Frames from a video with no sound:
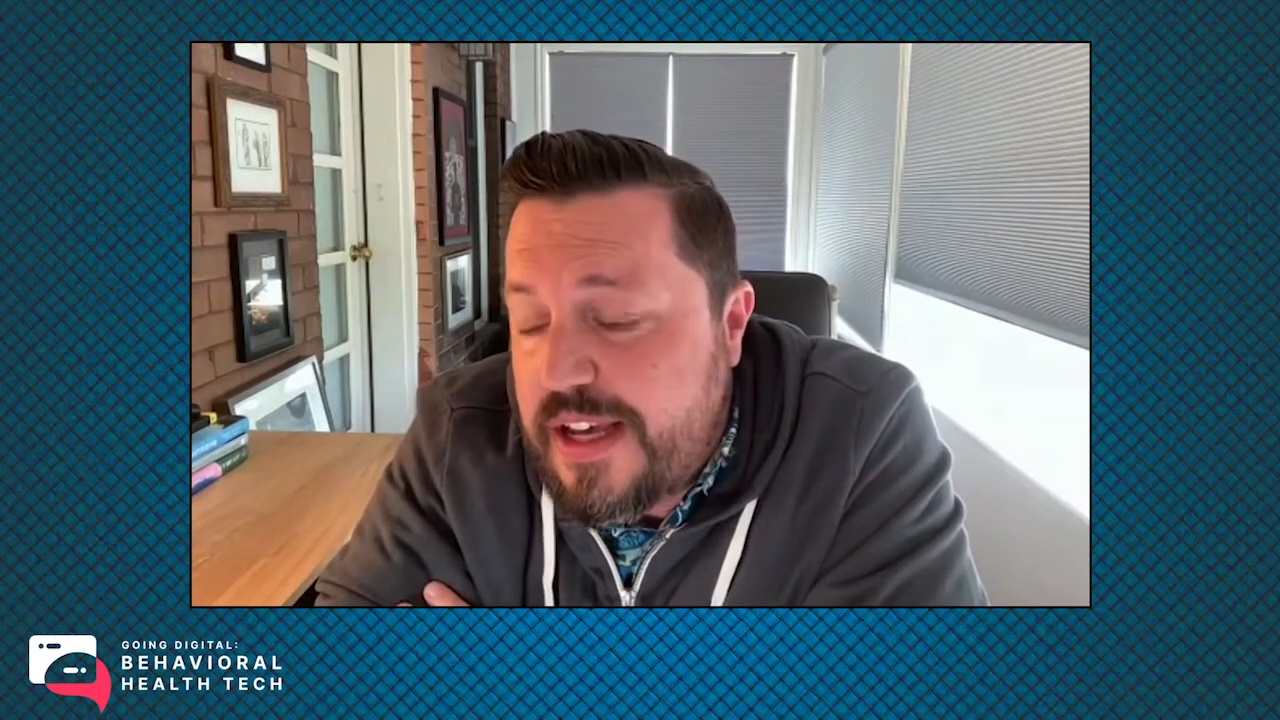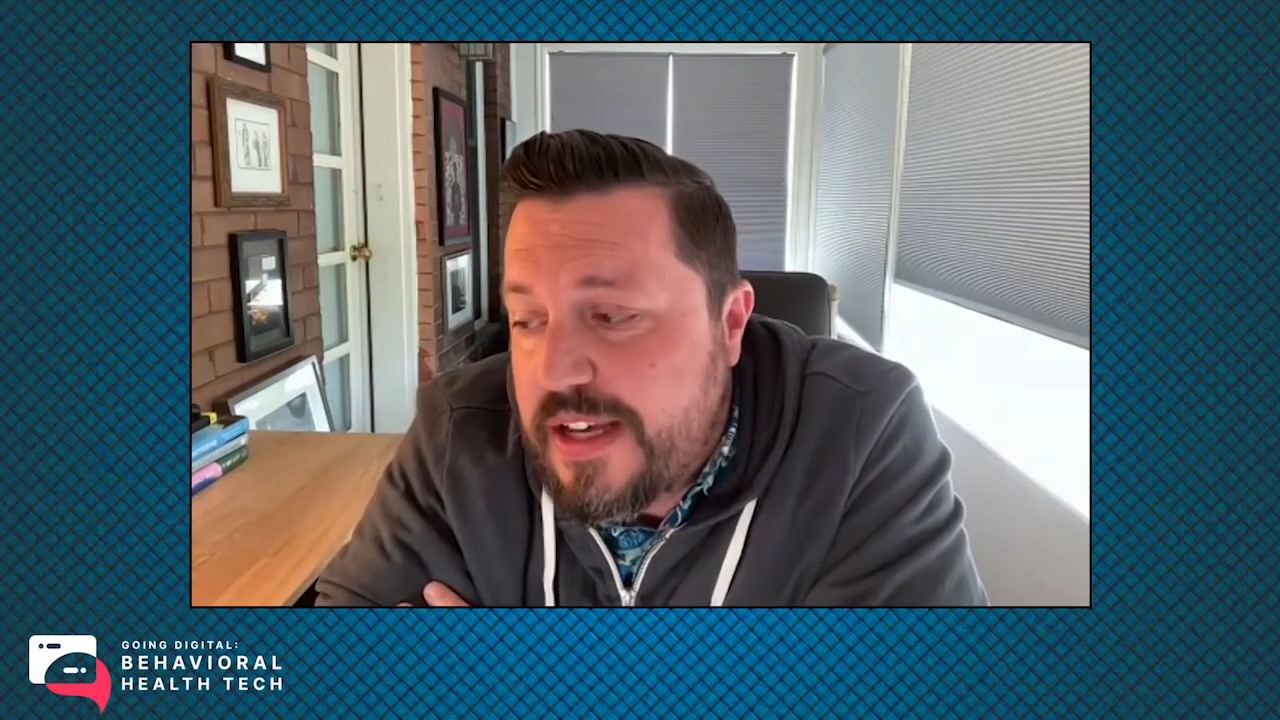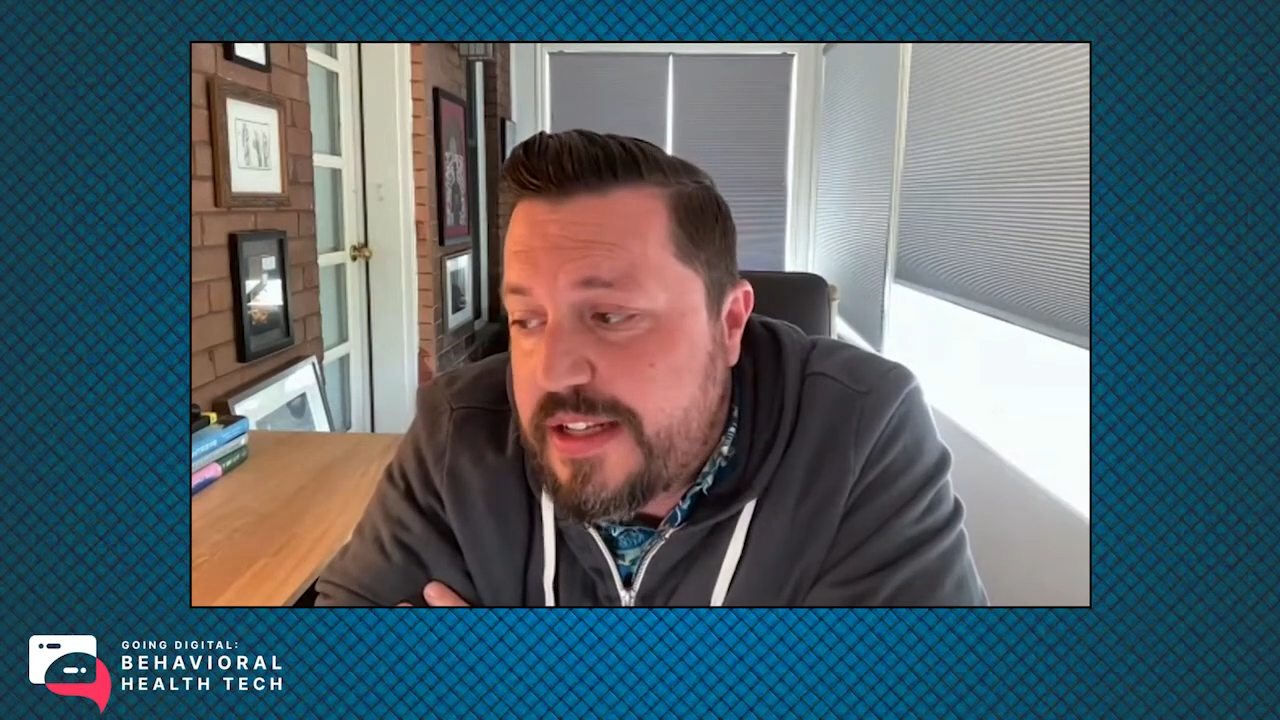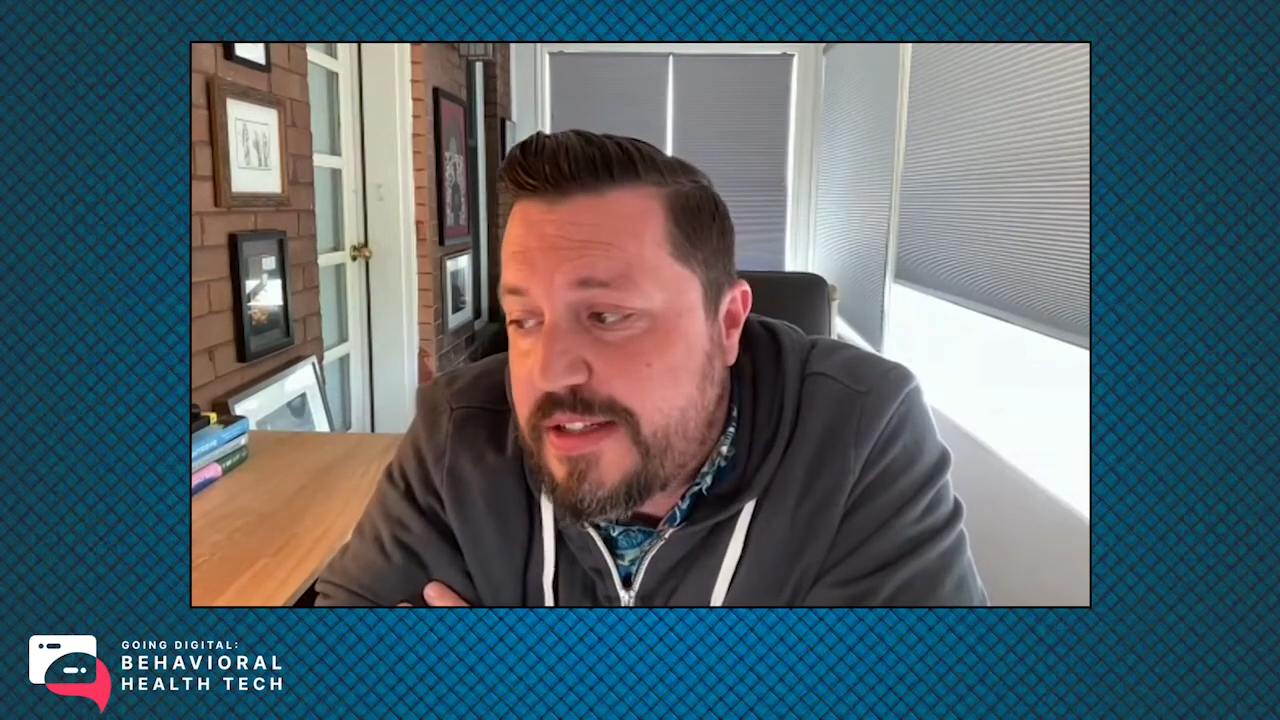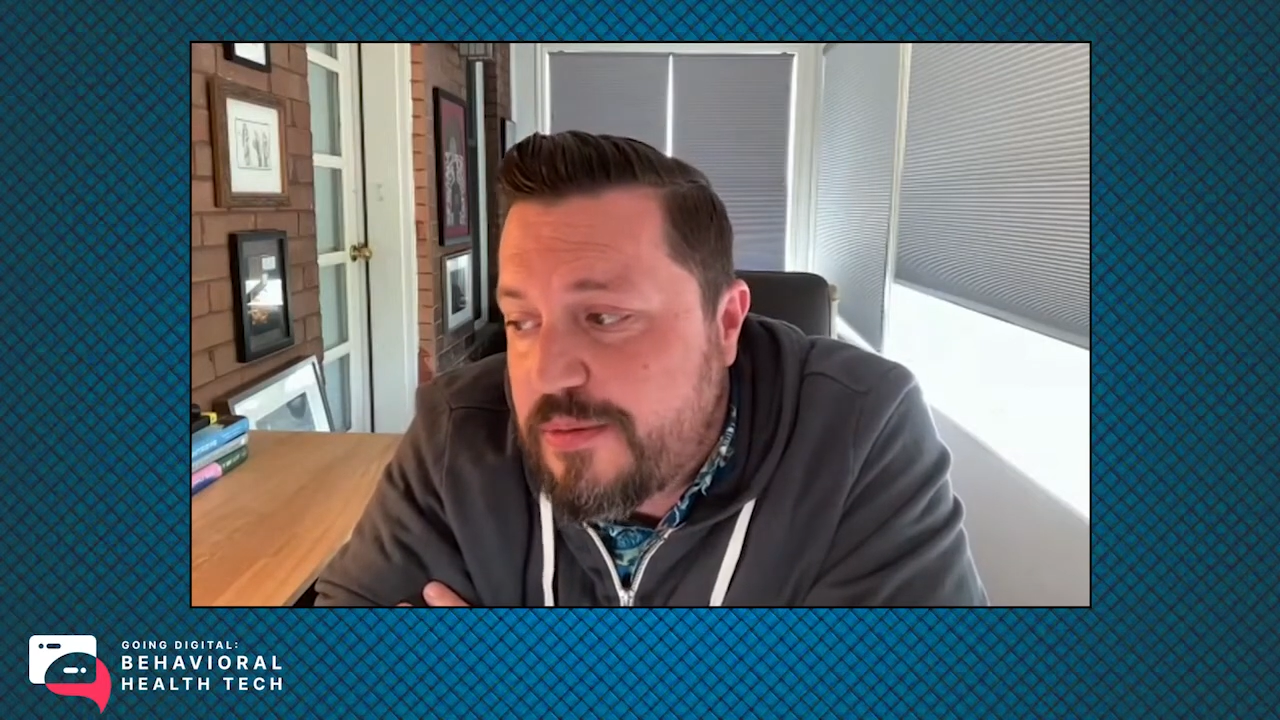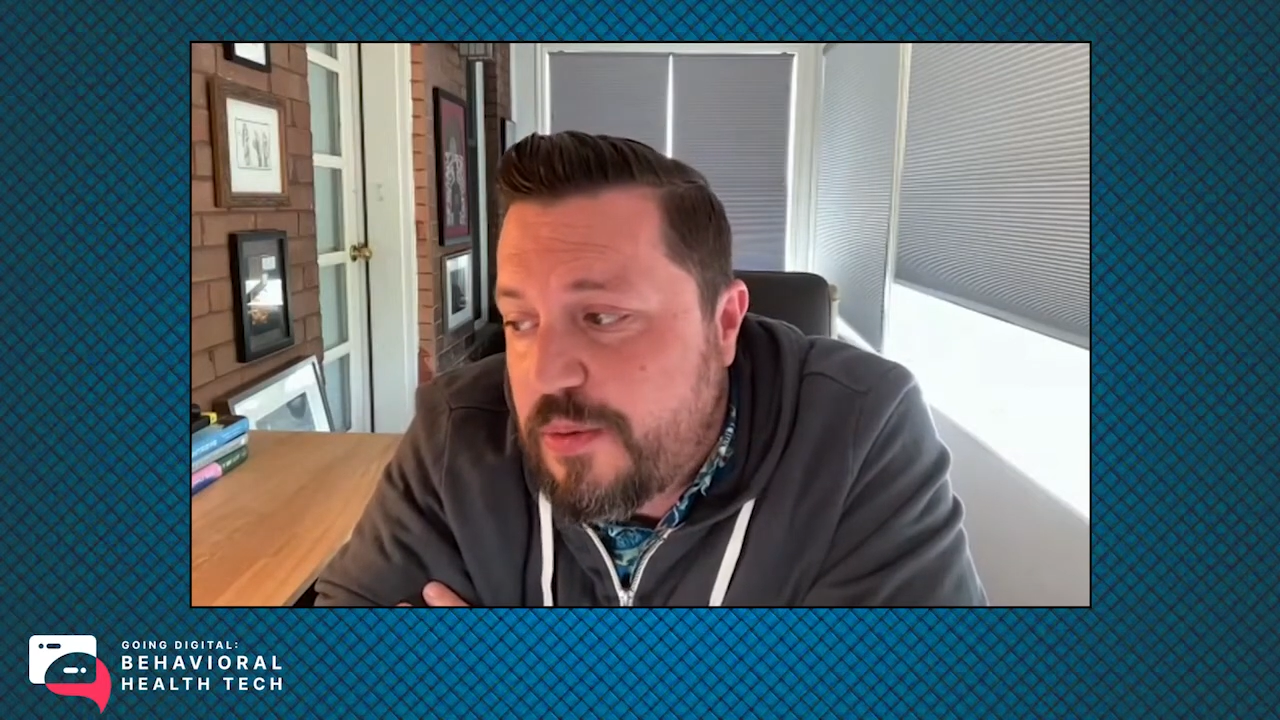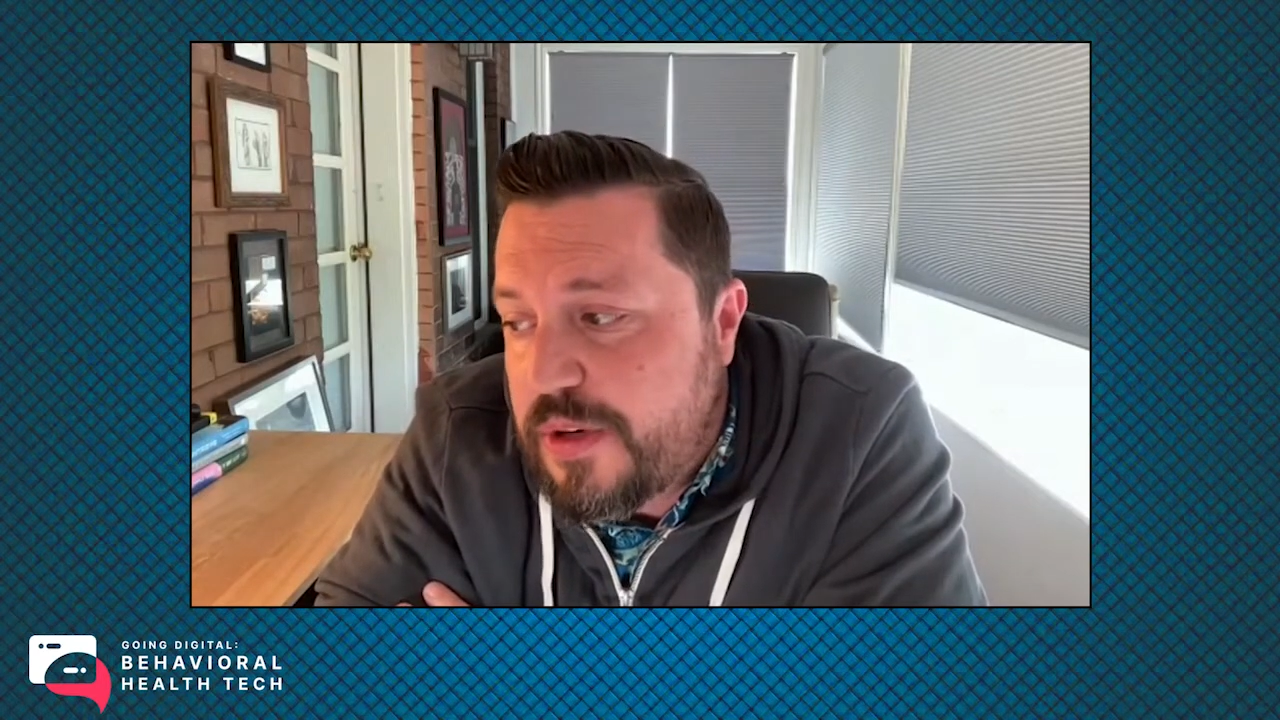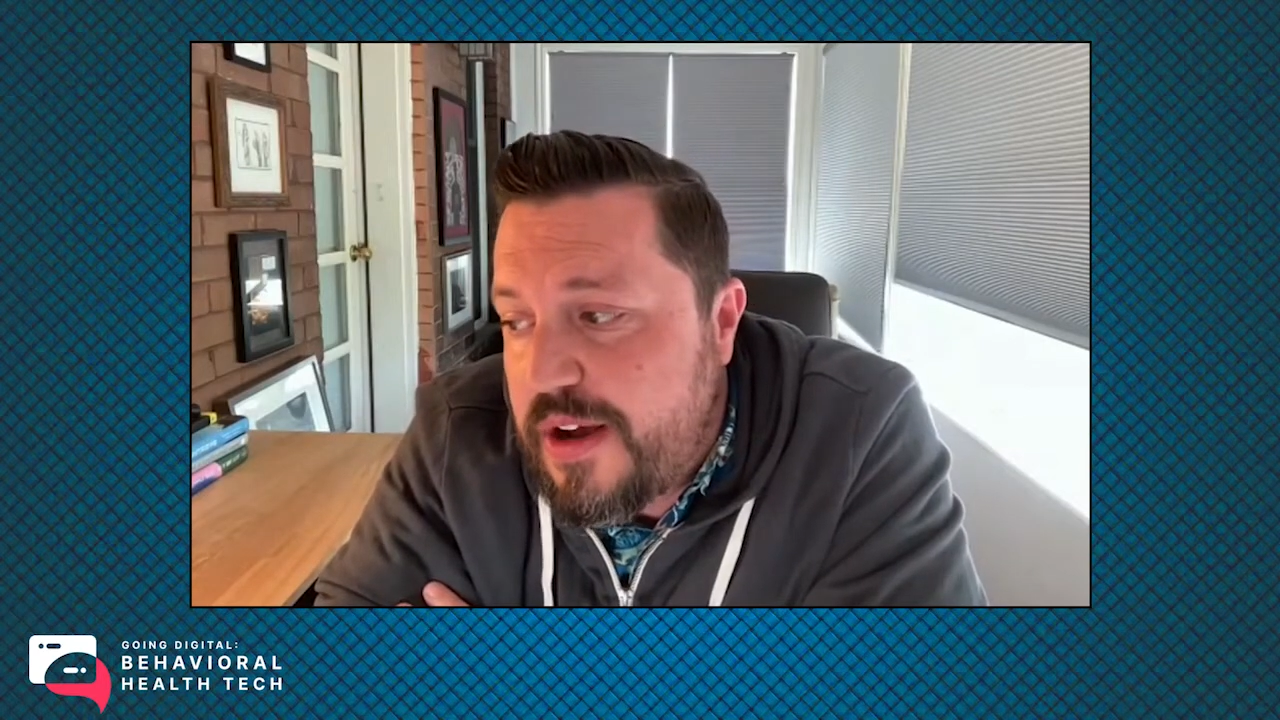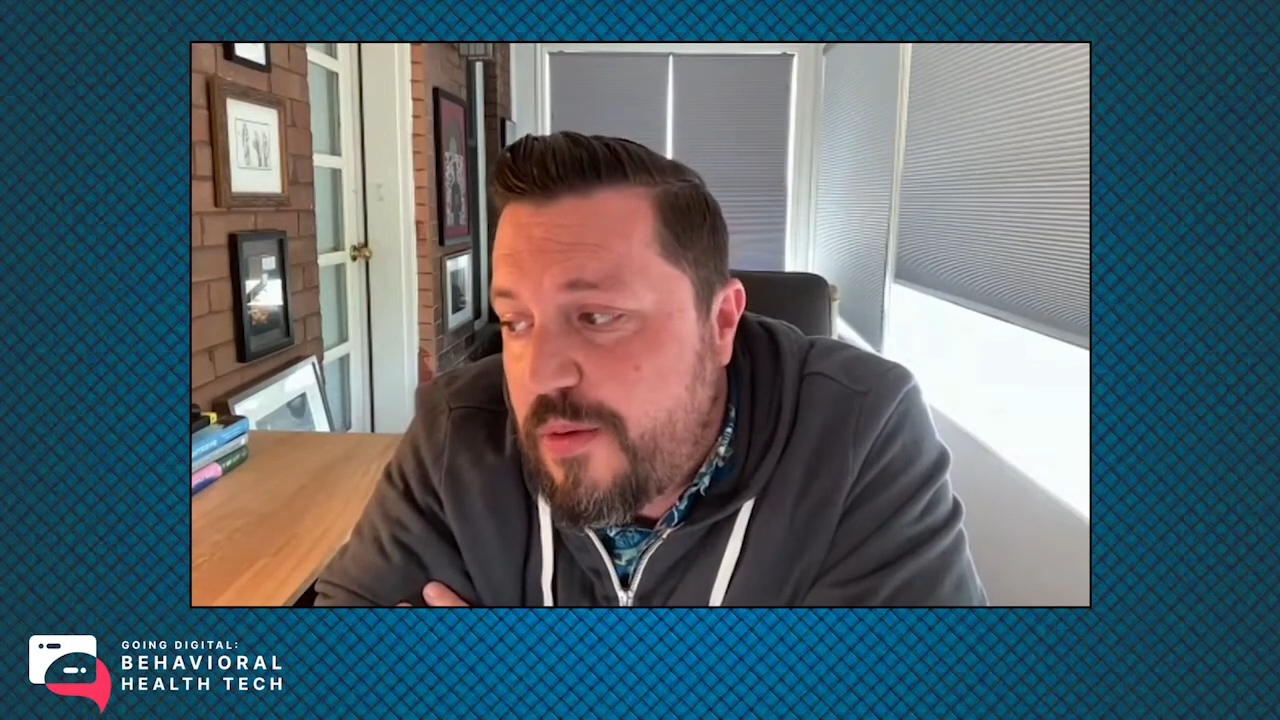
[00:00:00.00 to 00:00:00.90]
And when,